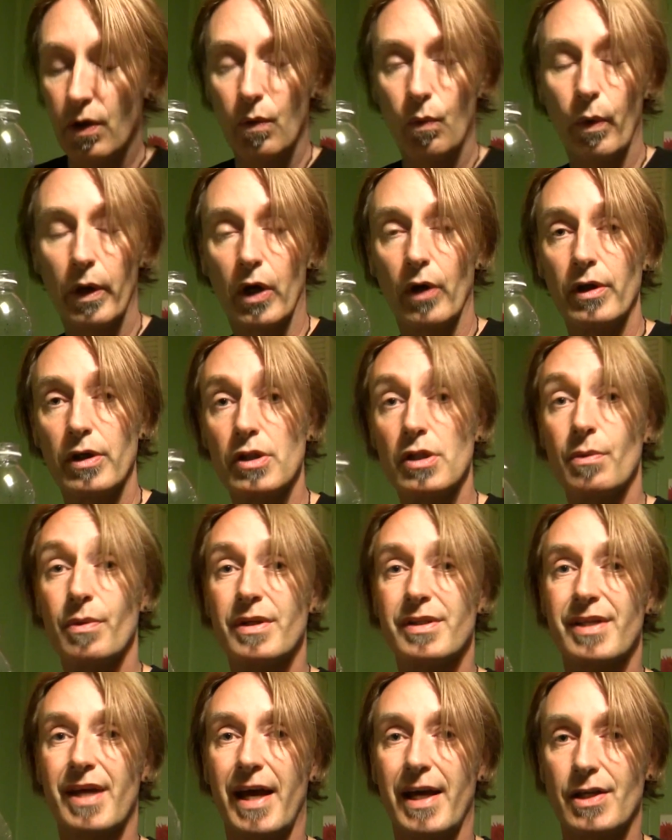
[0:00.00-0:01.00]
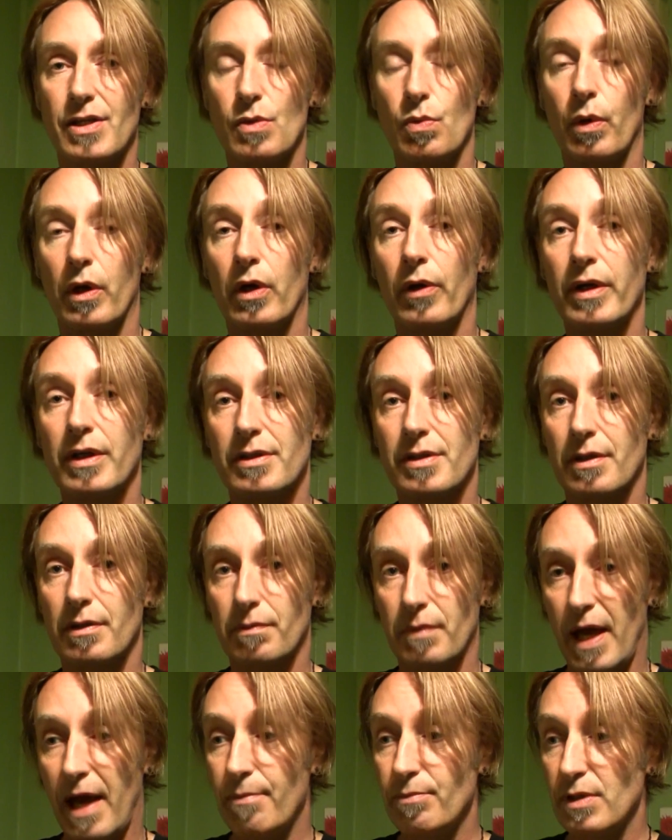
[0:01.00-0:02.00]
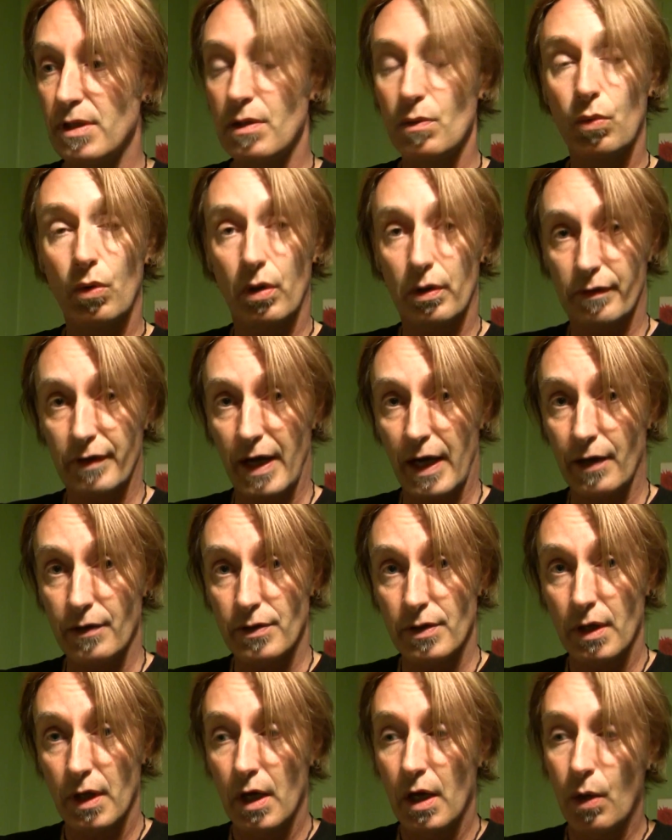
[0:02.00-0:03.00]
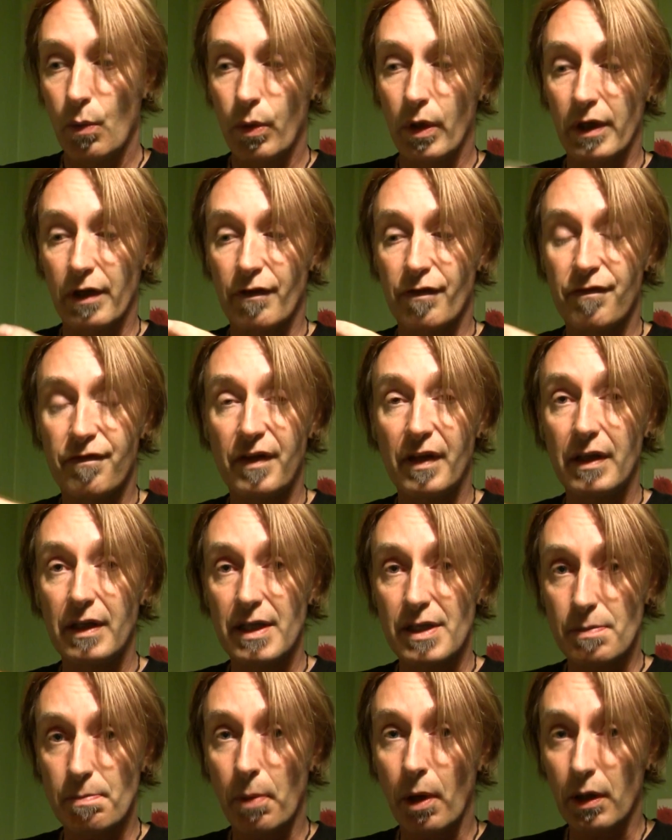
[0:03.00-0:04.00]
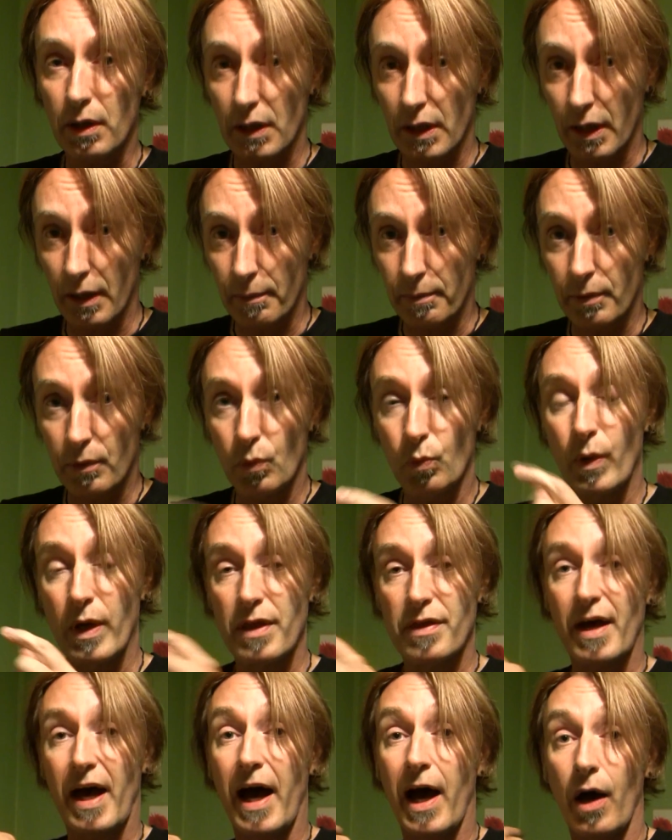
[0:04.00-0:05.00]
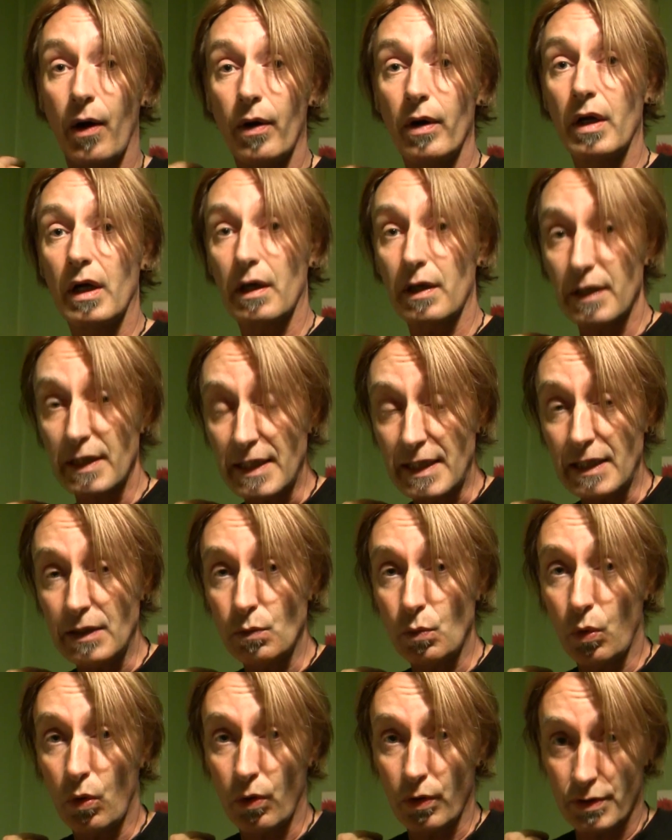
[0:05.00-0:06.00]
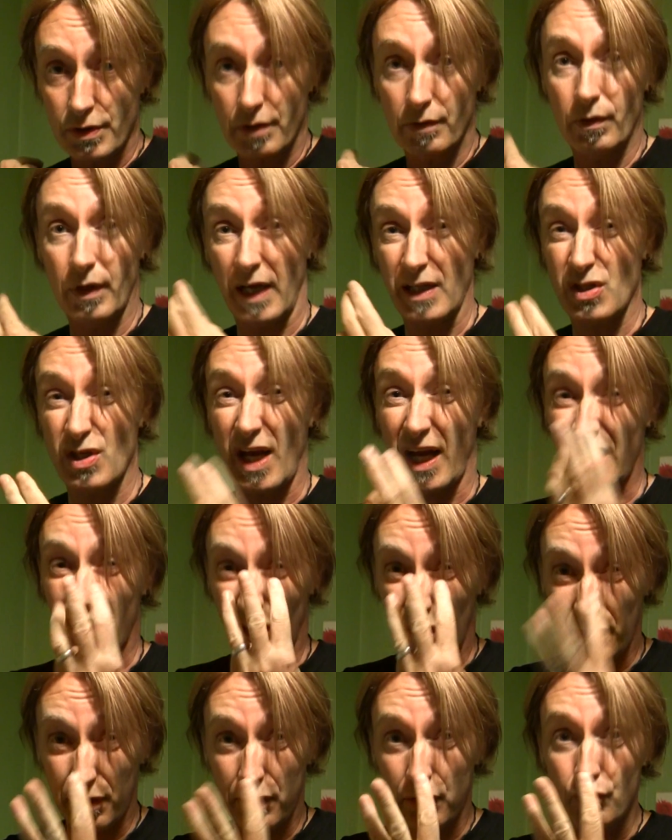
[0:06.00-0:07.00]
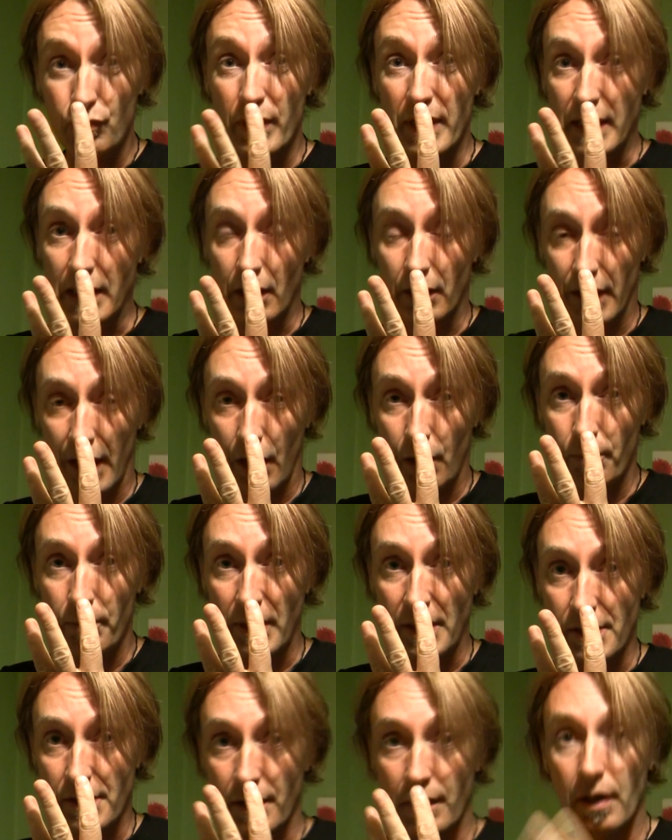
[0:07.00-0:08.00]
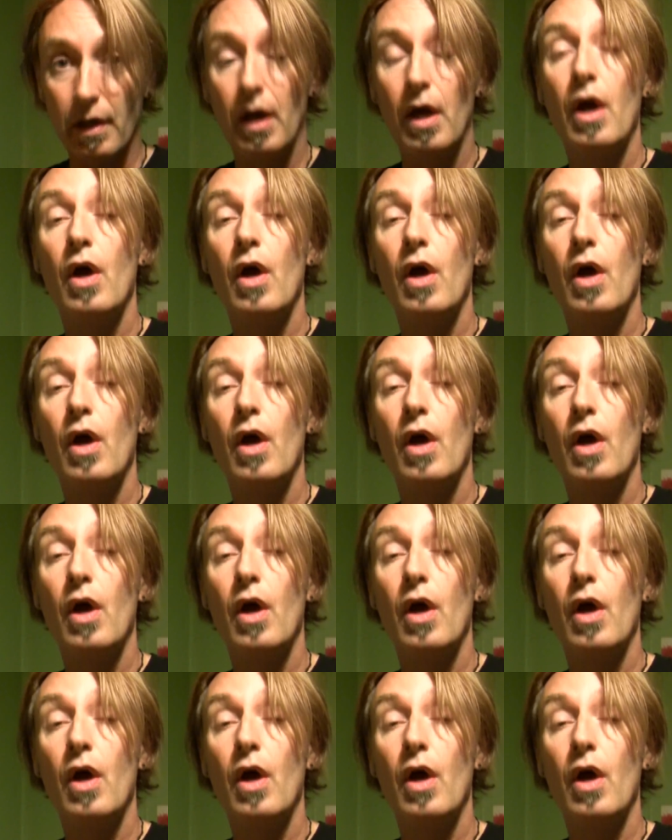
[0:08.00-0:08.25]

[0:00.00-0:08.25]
We're going to do a test. We're going to empty the water out, and we're going to fill this bottle up with our clean water. That's at 3 on our meter.